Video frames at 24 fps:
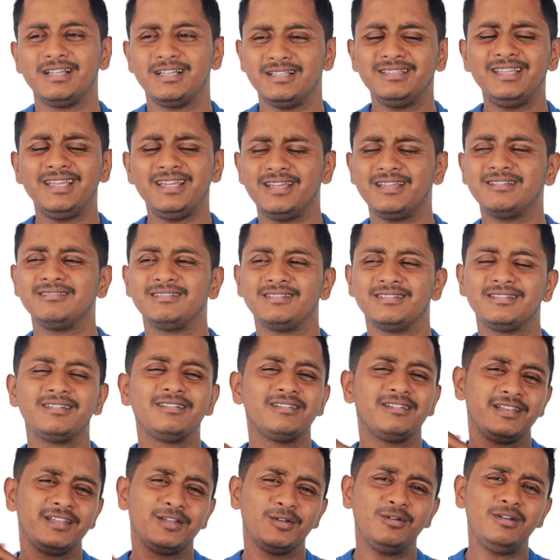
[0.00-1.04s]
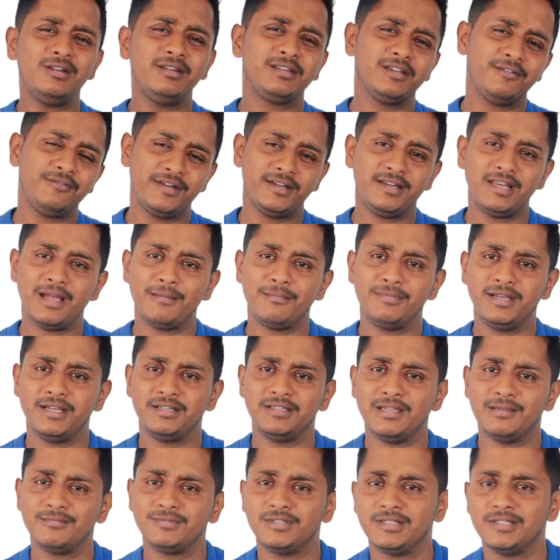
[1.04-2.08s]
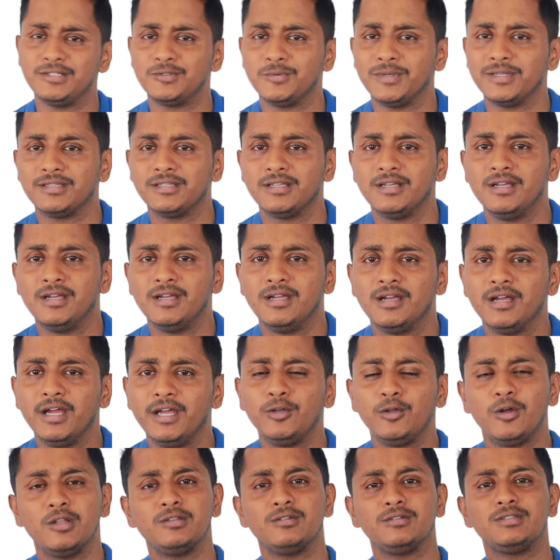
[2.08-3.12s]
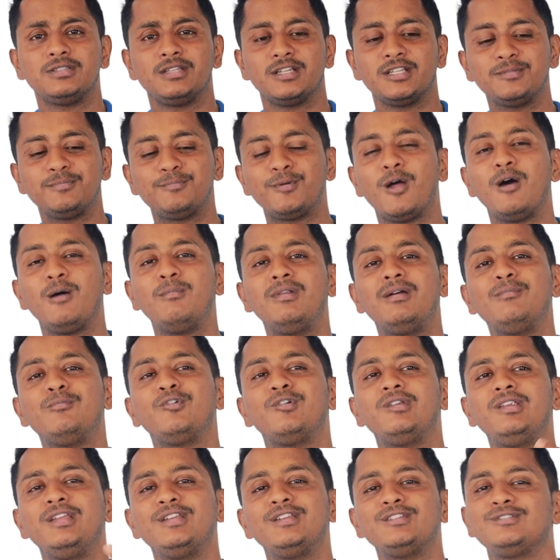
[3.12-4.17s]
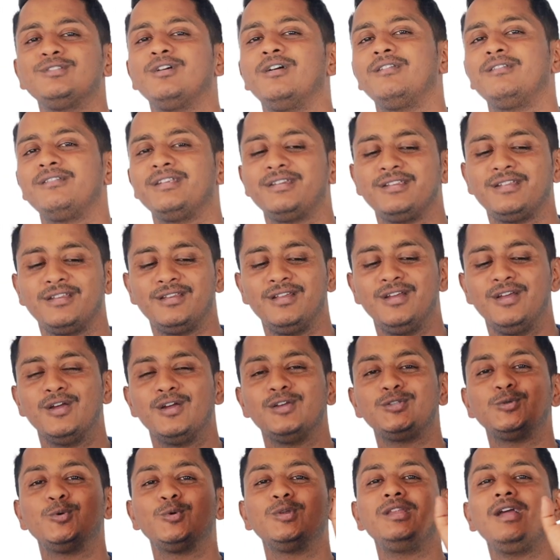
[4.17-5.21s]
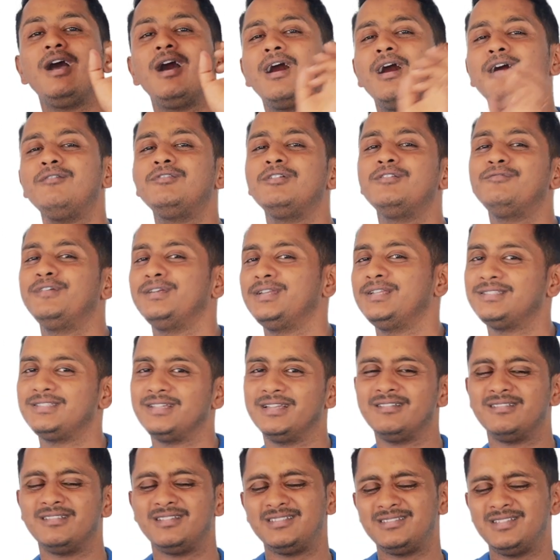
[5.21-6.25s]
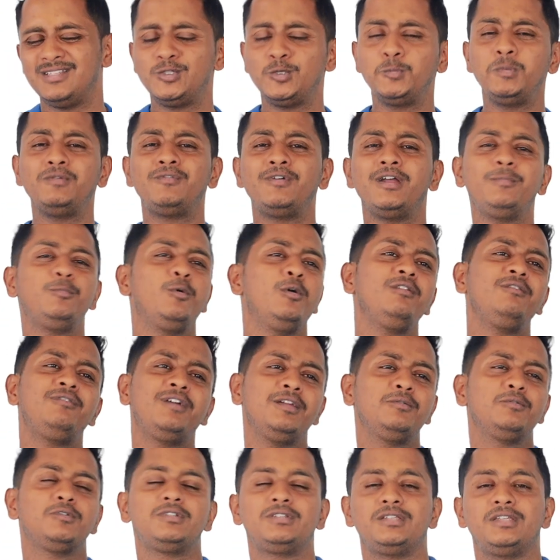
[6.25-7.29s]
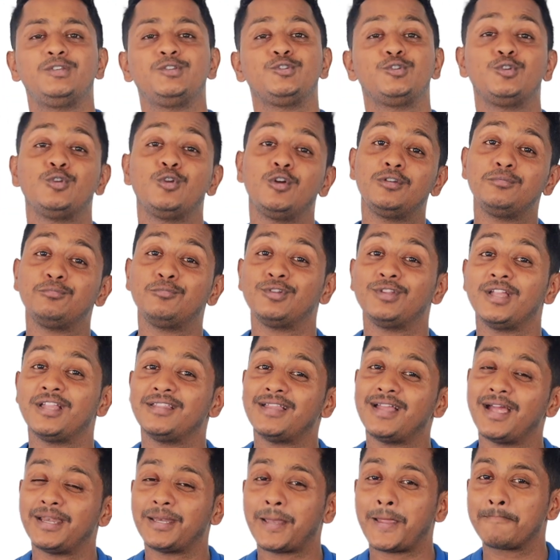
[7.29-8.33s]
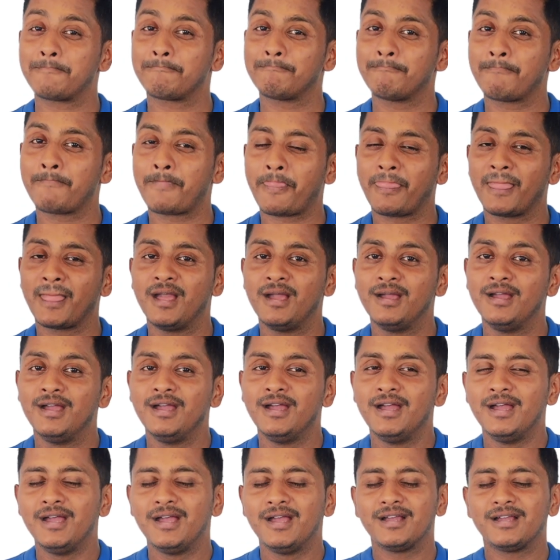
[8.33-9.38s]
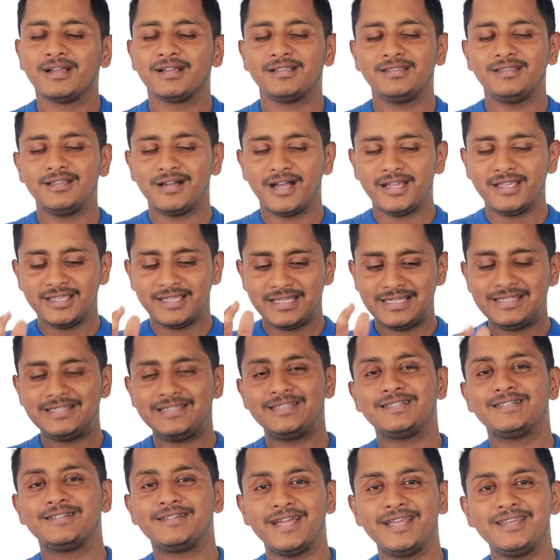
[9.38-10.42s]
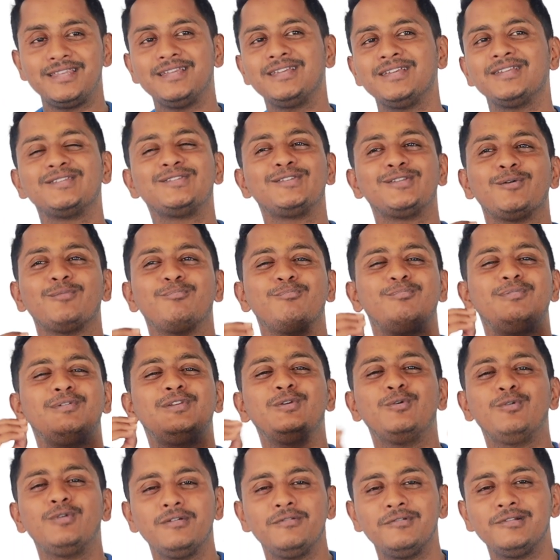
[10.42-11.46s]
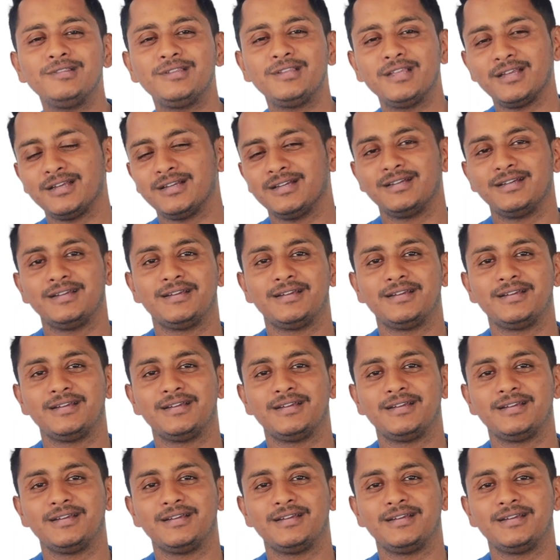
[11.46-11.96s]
They can definitely update themselves with and all those things. Problem only is not written, so only half of it is addressed. This will be 5.5 or 6, so not more than that. The IELTS writing is a beautiful thing.